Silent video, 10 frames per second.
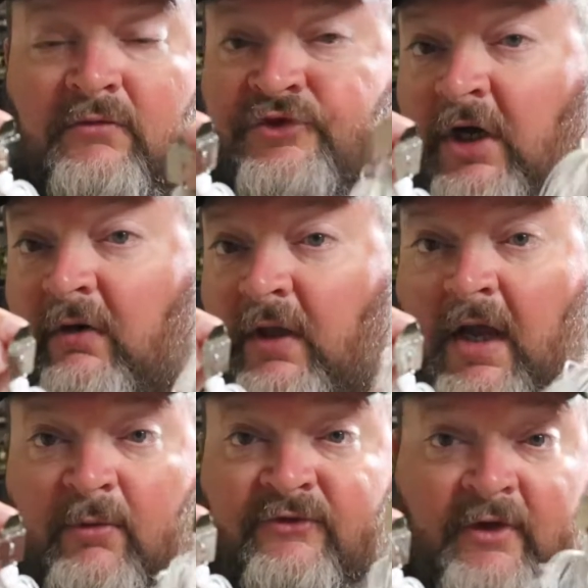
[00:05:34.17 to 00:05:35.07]
Generally,
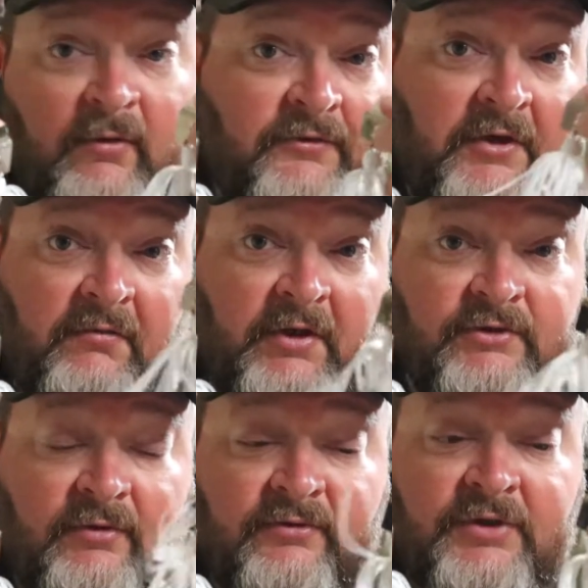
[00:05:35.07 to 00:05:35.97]
I would stick with the
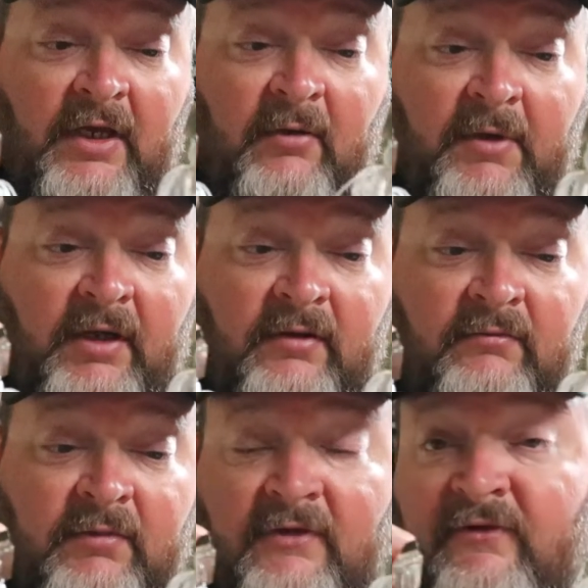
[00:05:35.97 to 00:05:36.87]
original
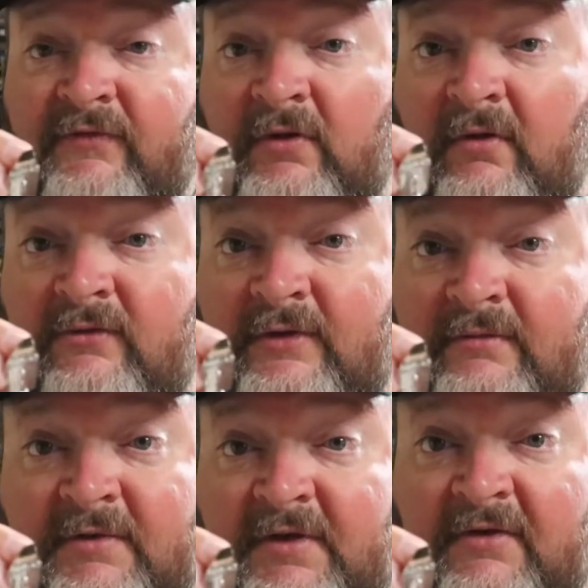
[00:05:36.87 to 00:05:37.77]
chatterbait because if you lose
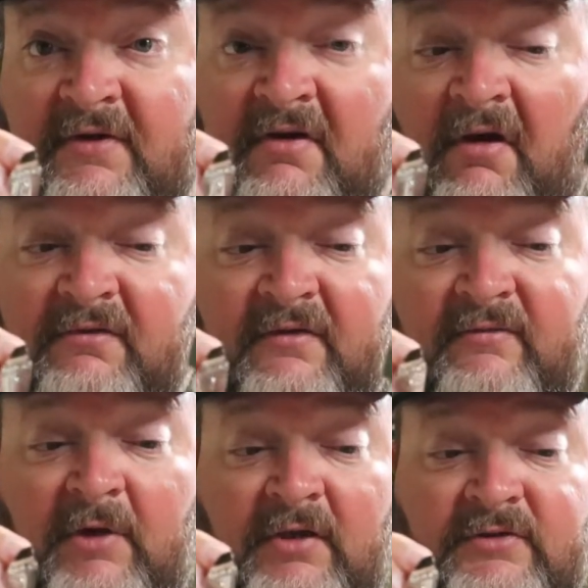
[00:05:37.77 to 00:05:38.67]
it, it doesn't cost
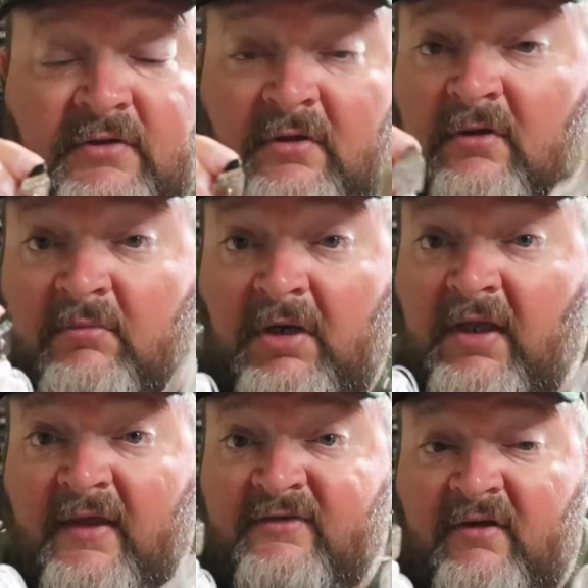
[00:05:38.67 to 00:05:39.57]
as much, but
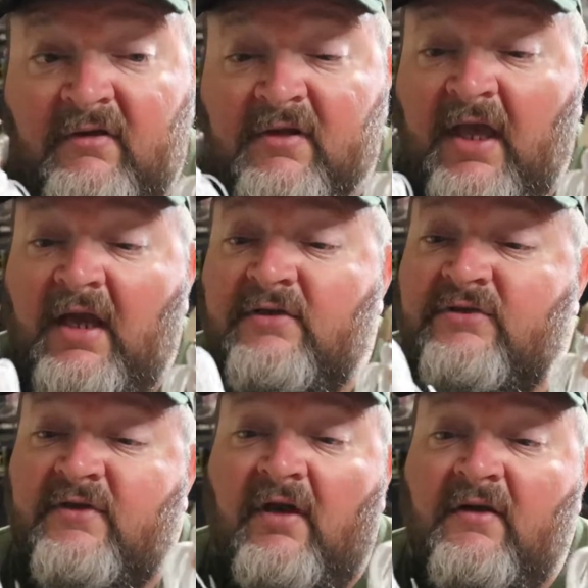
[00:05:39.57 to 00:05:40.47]
they still
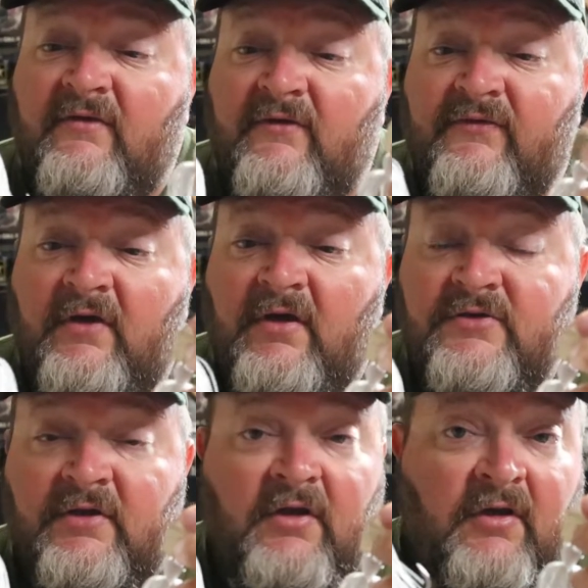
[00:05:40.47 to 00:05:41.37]
catch tons of
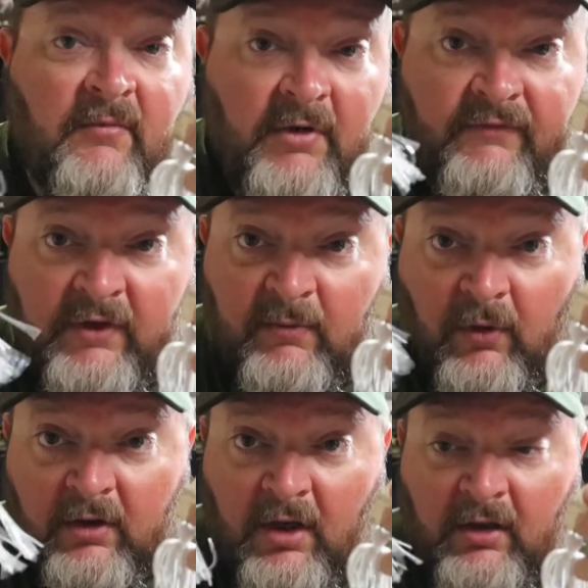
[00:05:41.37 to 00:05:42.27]
fish. But if you need
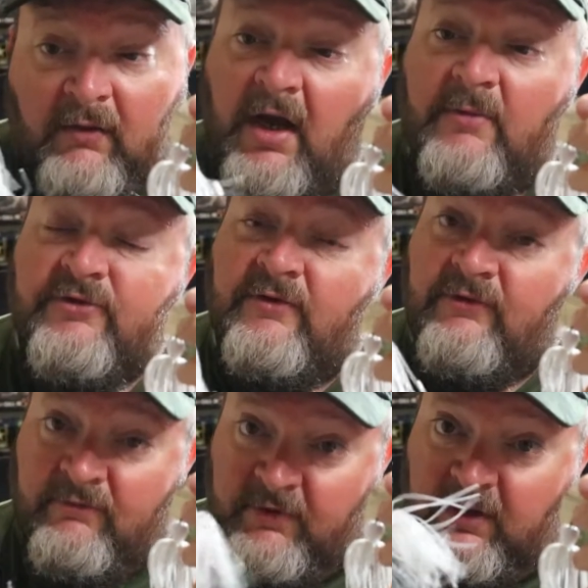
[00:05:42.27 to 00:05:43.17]
more color
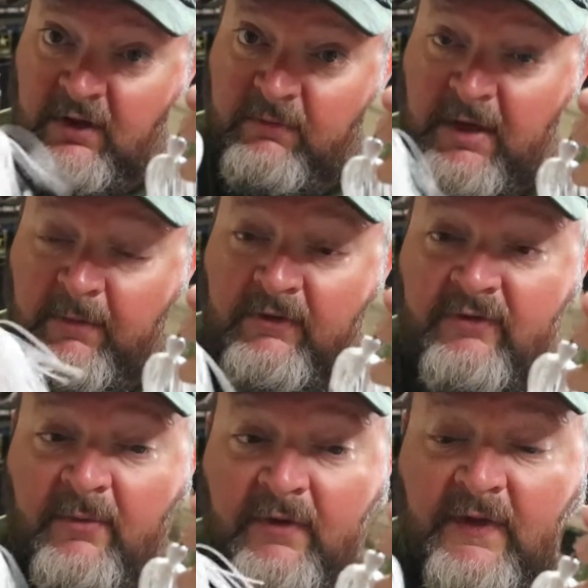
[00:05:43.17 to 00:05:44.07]
options, the Elite may be
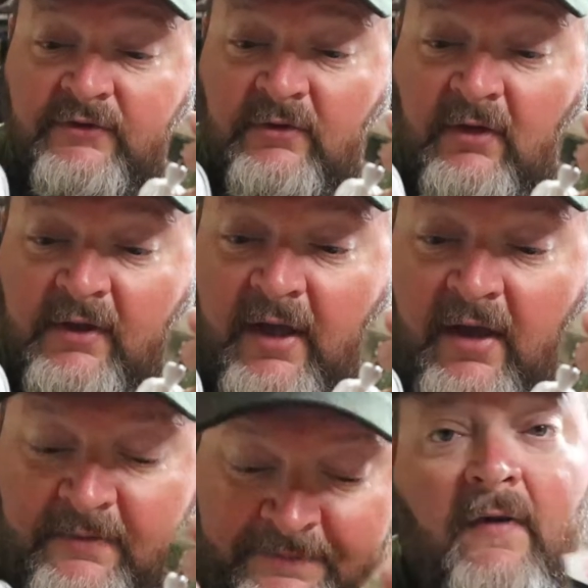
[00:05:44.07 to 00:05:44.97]
something that you look
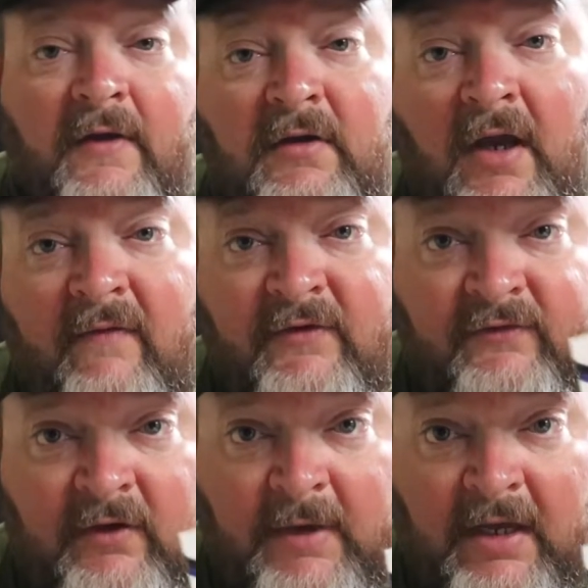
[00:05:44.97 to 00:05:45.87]
at. And then you have the
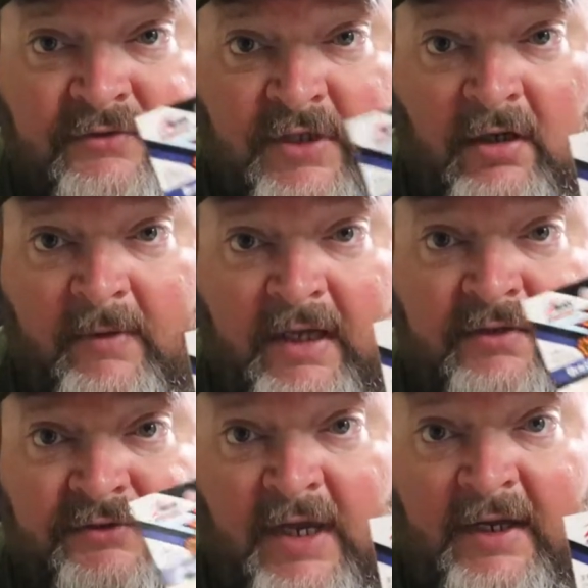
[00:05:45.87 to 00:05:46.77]
Z-Man
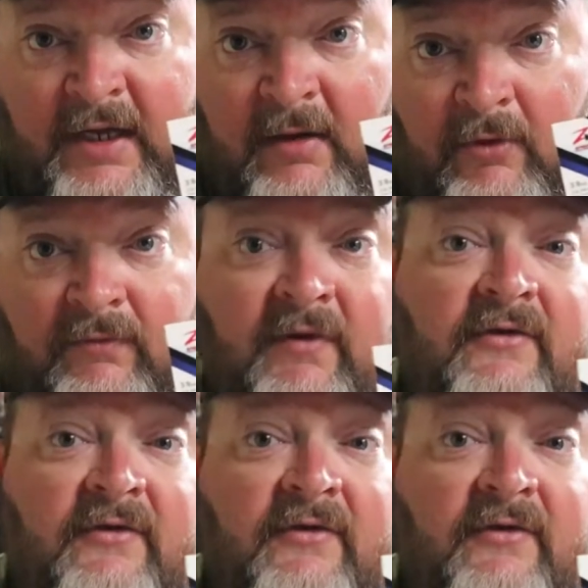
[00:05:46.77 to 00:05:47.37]
Chatterbait Jackhammer.